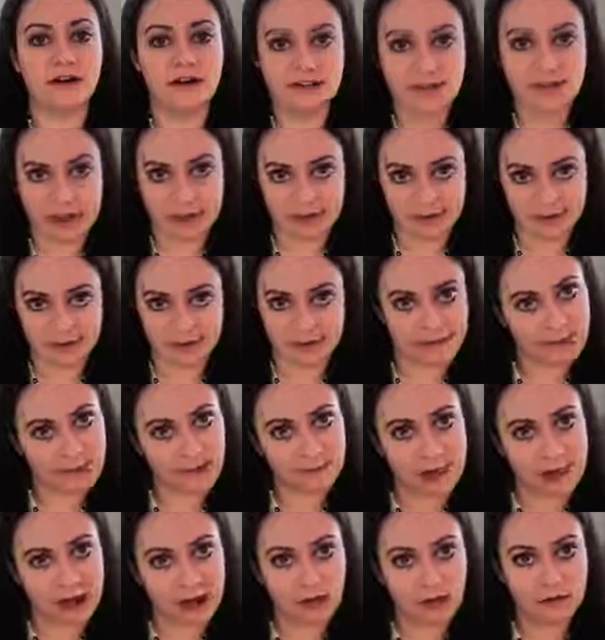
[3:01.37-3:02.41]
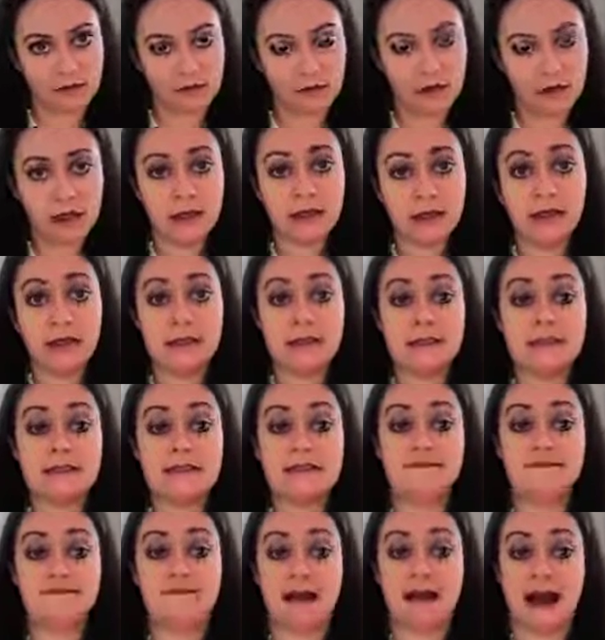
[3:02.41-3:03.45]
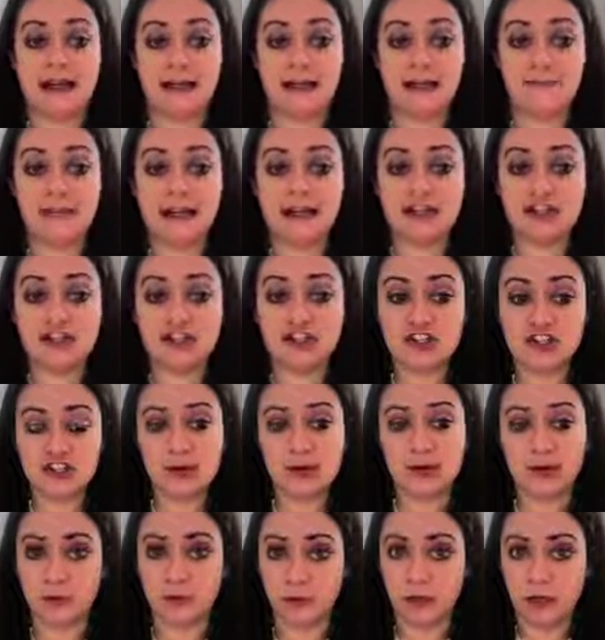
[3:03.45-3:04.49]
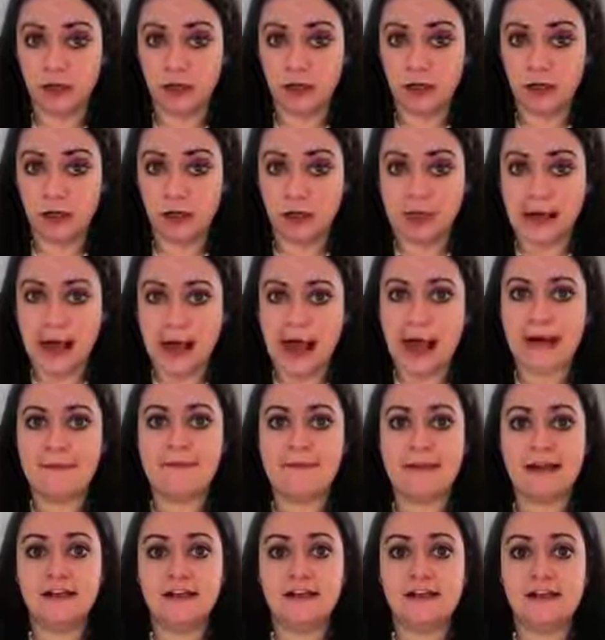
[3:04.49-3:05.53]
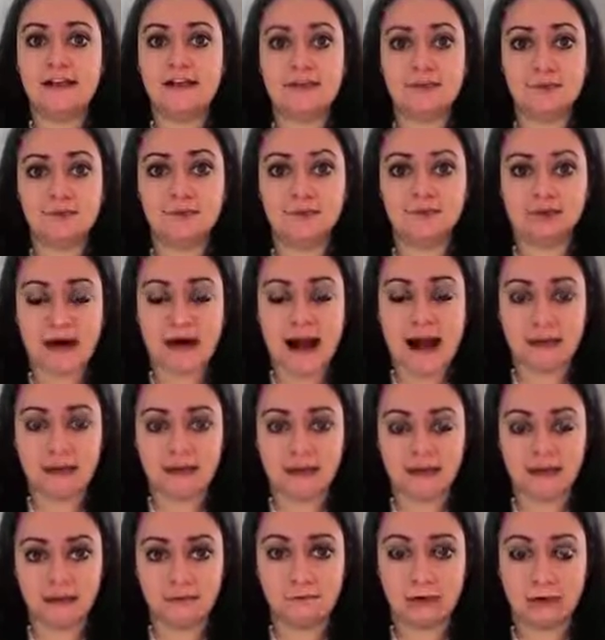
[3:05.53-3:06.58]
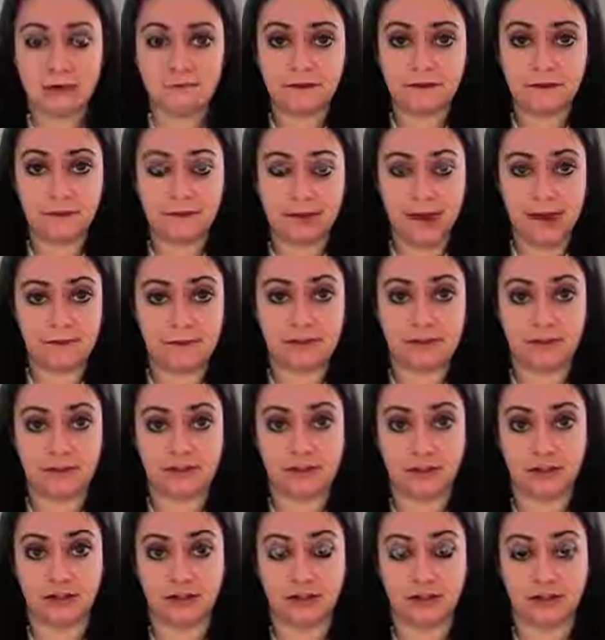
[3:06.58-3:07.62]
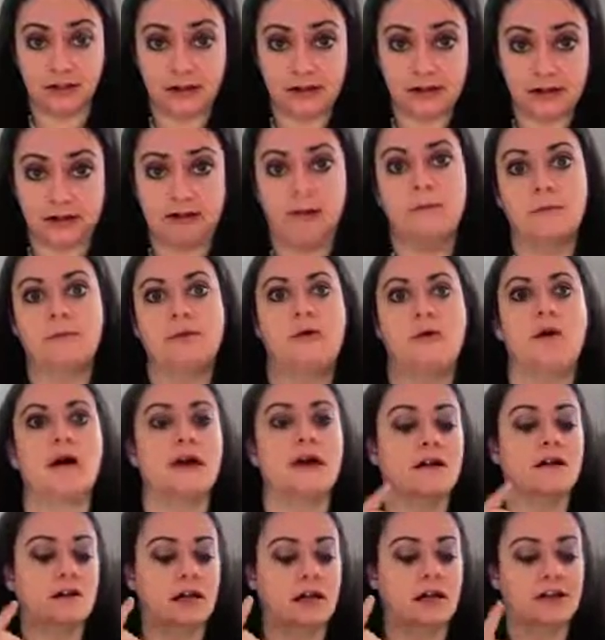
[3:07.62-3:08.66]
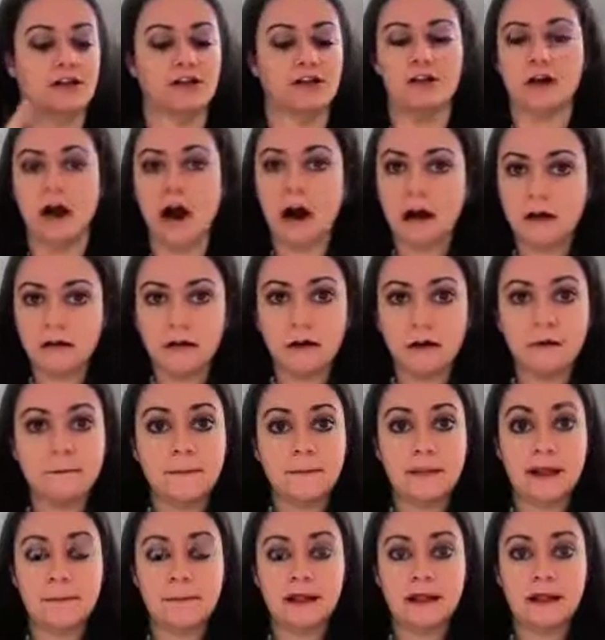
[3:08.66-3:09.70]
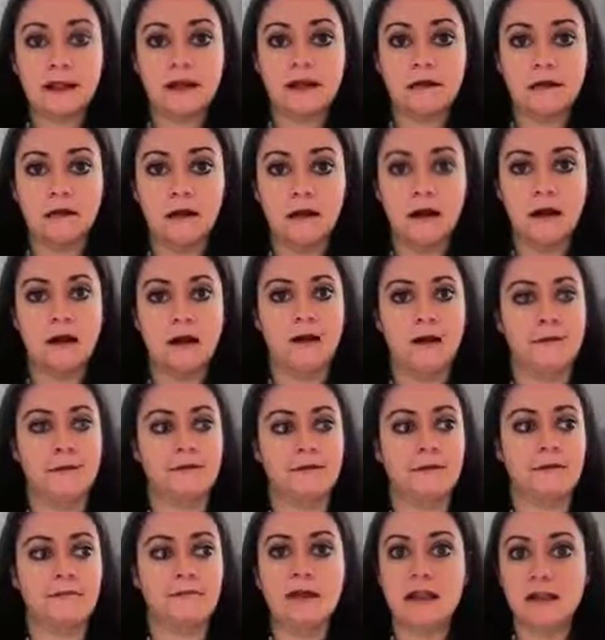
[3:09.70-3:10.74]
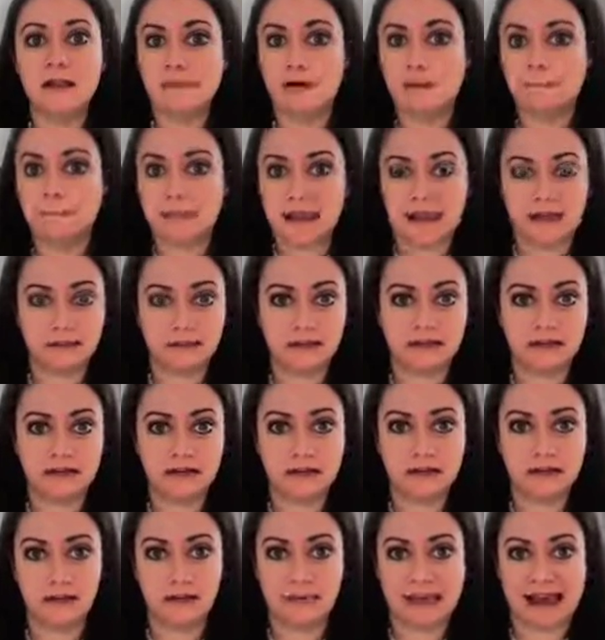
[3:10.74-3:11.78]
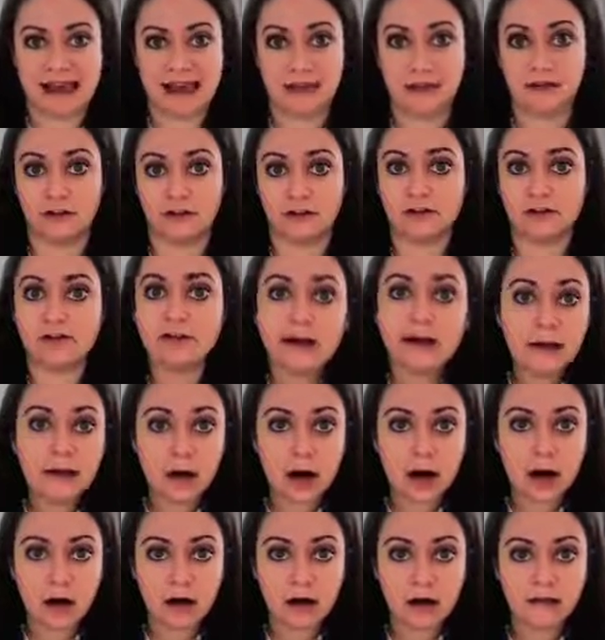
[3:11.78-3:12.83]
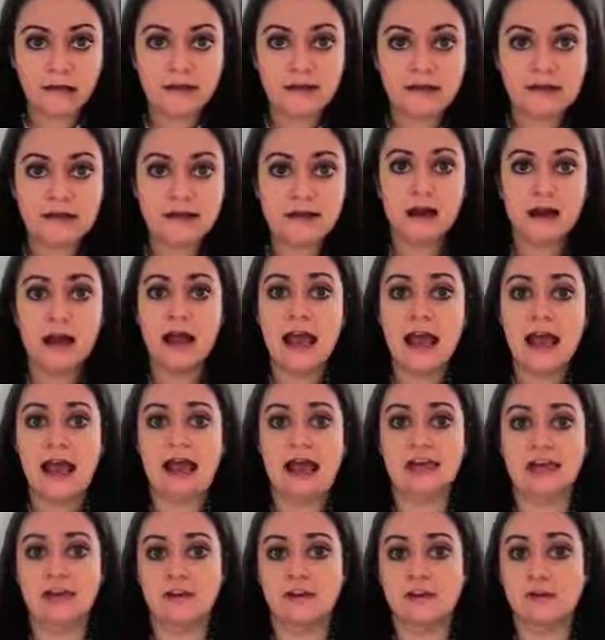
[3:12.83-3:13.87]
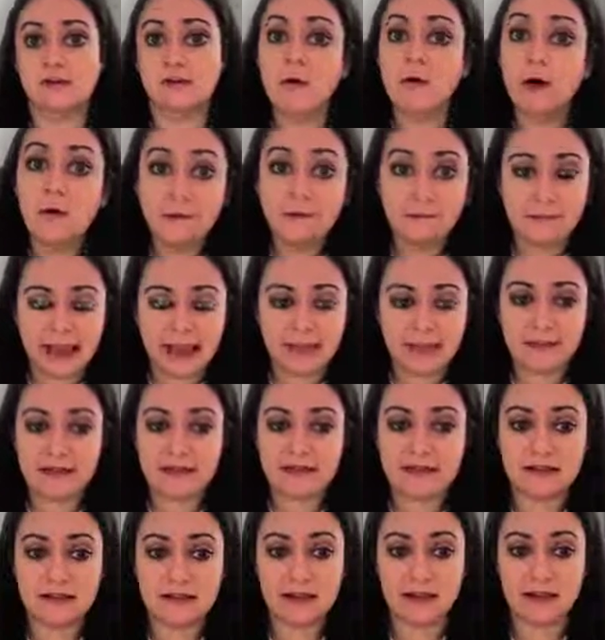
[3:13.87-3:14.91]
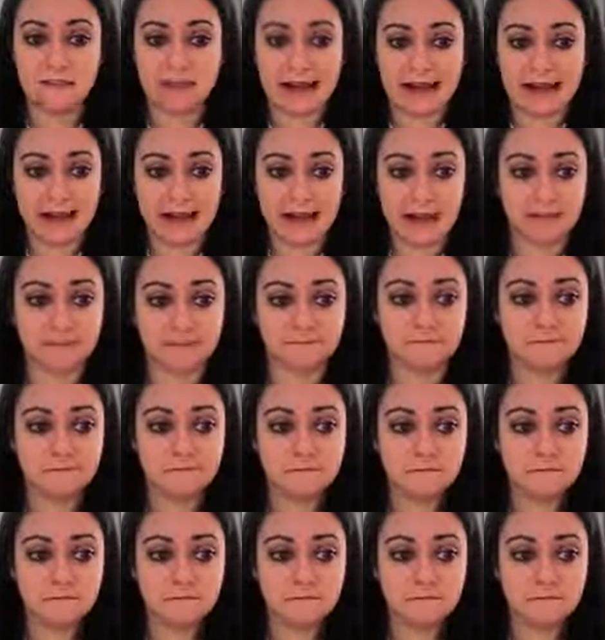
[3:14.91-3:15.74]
taxes come out, divide it by 2, and then you subtract the monthly payments on your credit report, like your car loan payment, the minimum payment that you pay on your credit cards, any other loan payments that you're making,